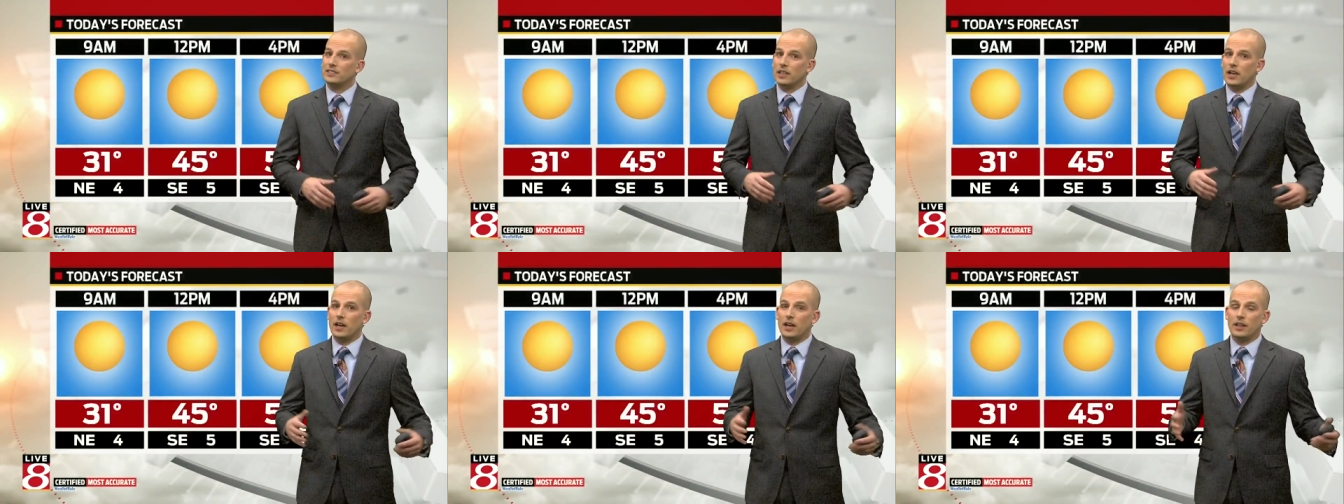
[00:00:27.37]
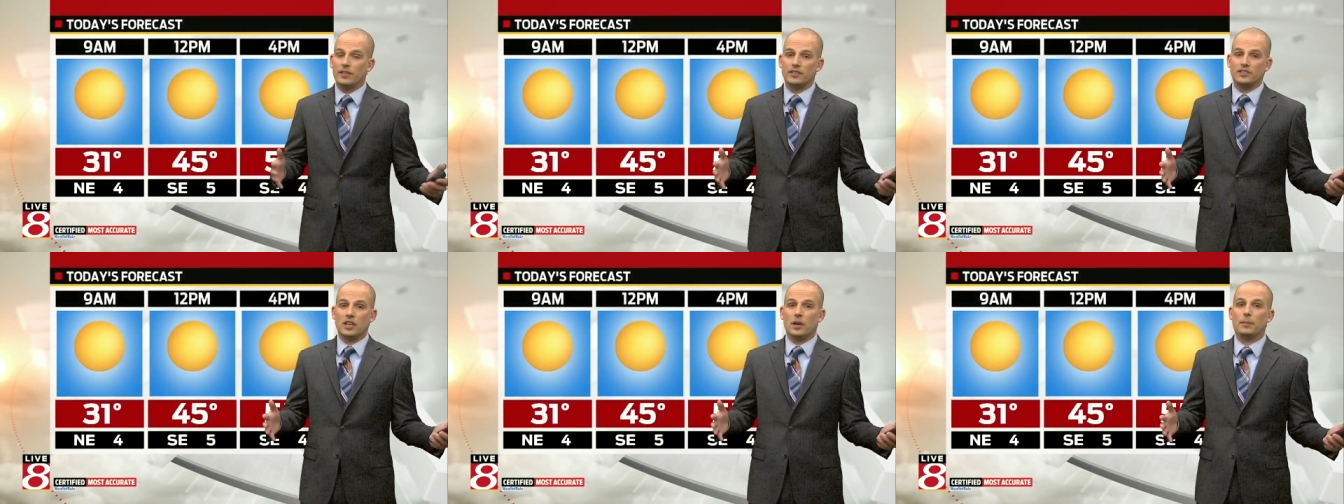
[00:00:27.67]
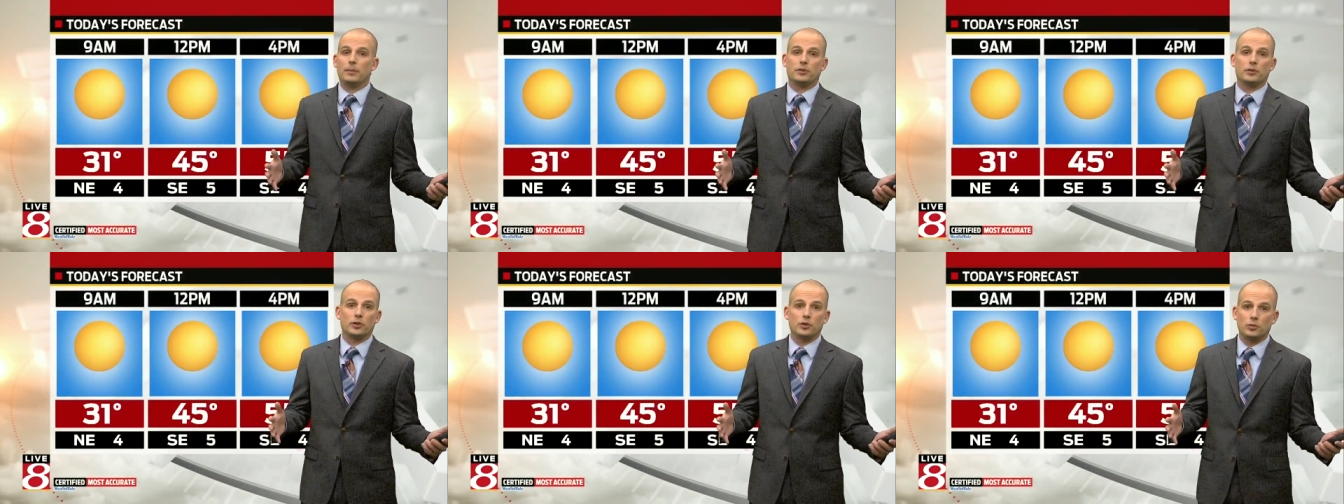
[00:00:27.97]
Uh, the
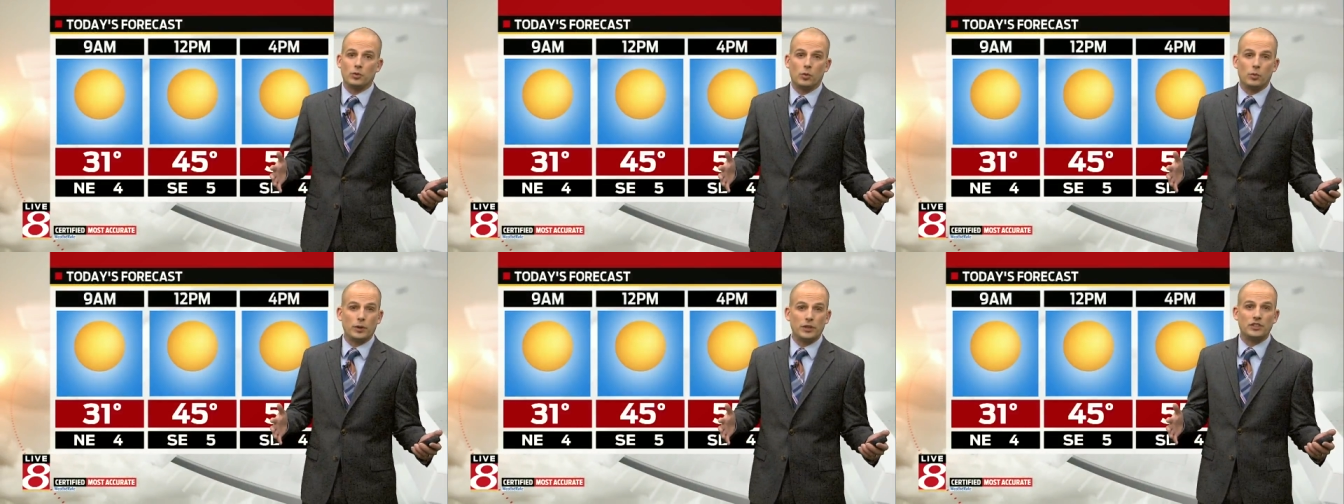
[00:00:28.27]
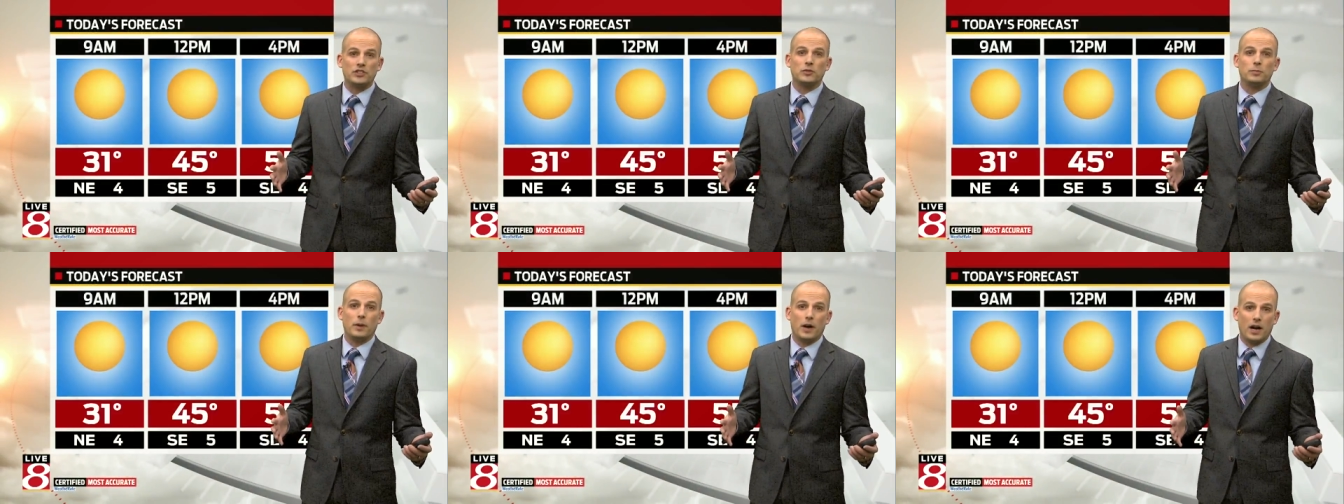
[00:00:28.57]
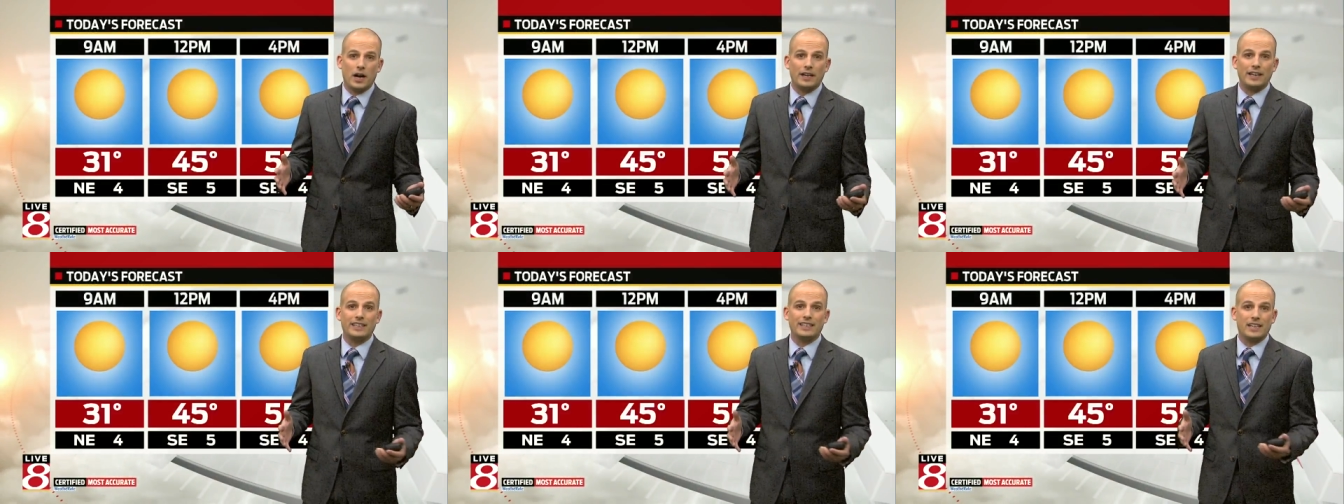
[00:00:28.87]
temperatures will
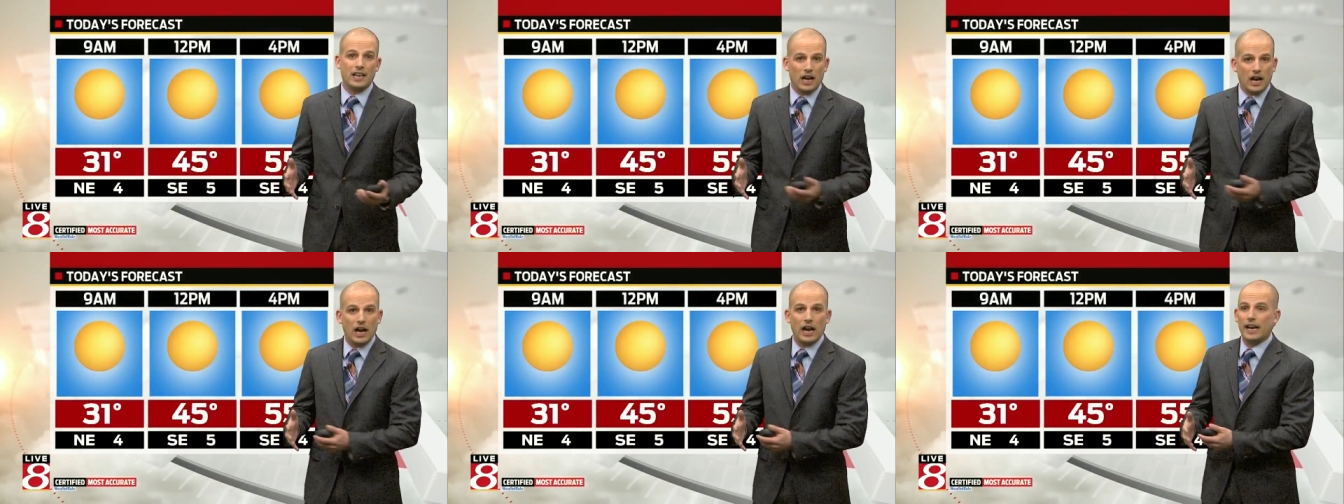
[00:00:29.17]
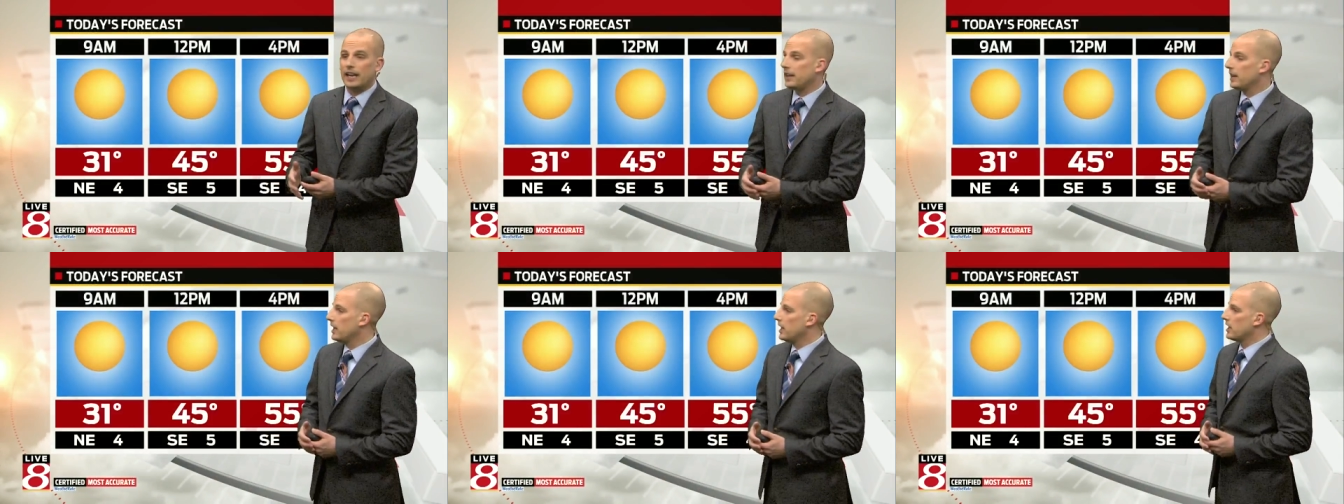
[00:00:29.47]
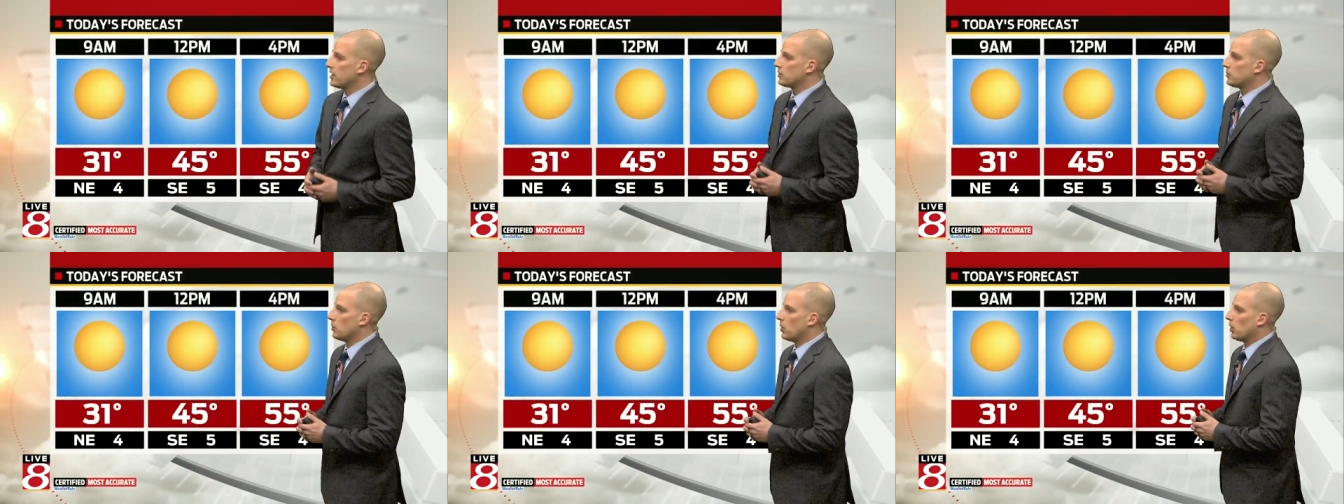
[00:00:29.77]
respond in kind
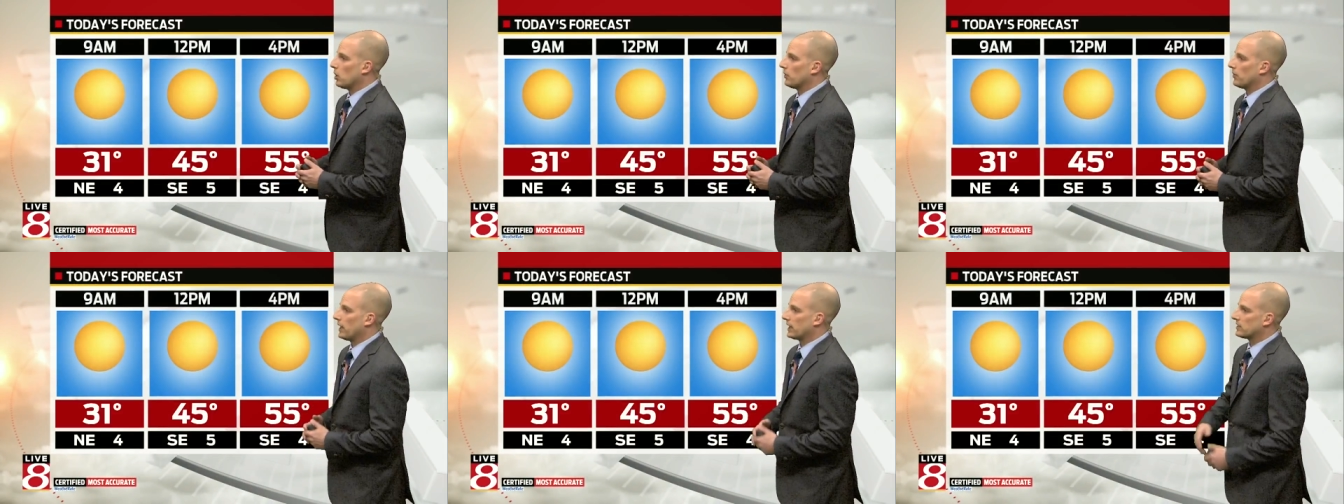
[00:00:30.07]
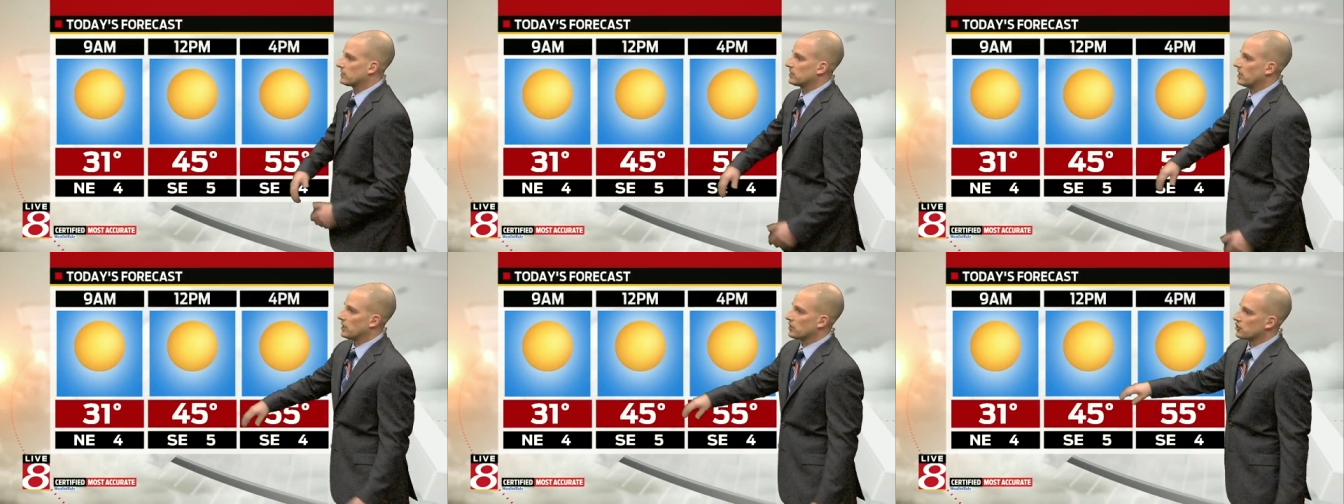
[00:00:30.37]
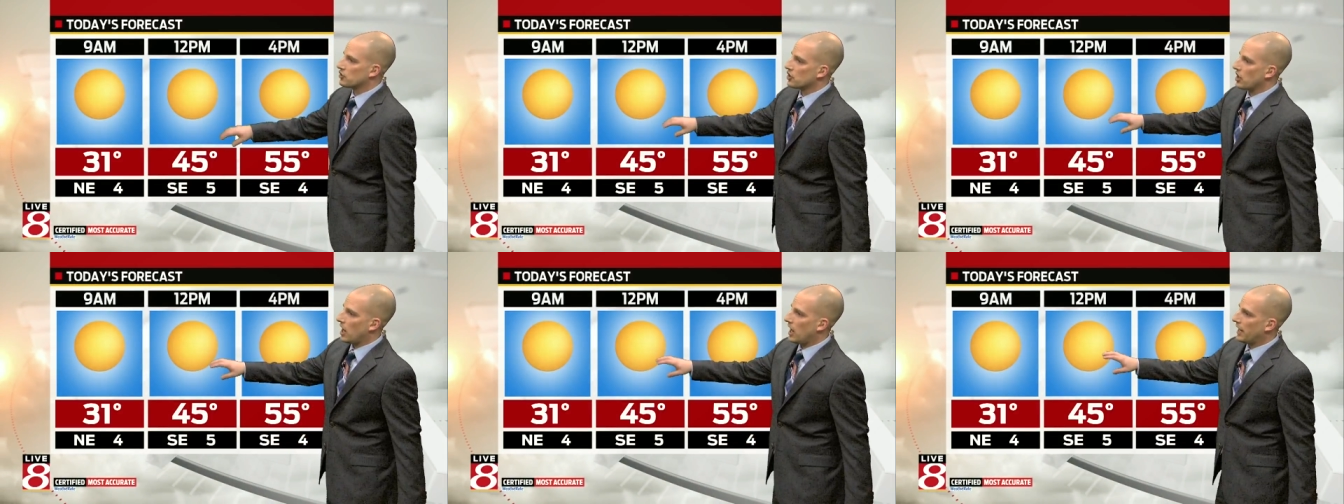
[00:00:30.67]
to all of that
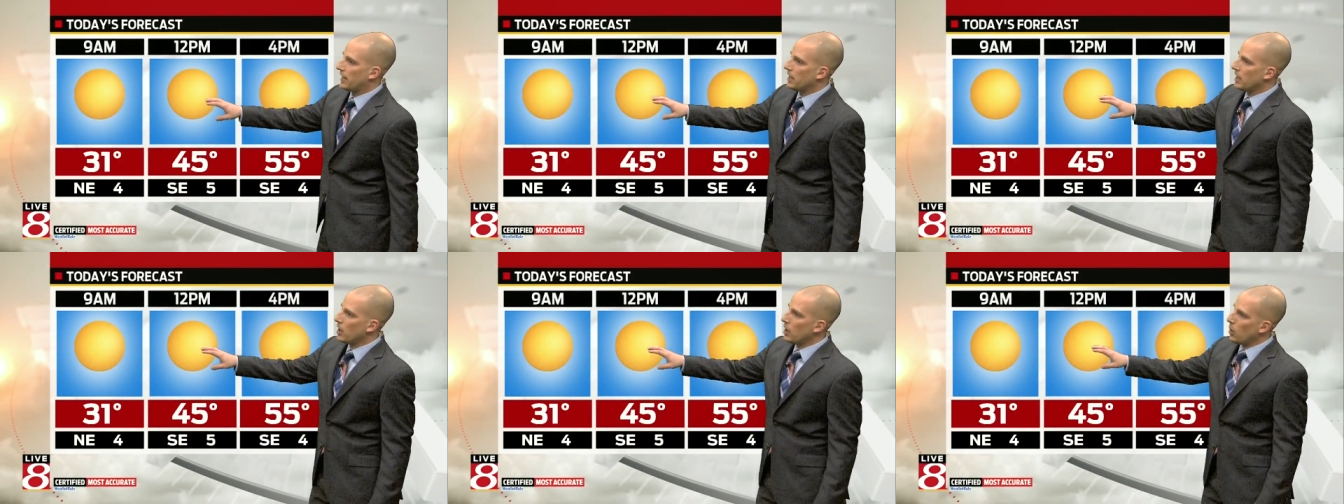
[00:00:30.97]
sunshine.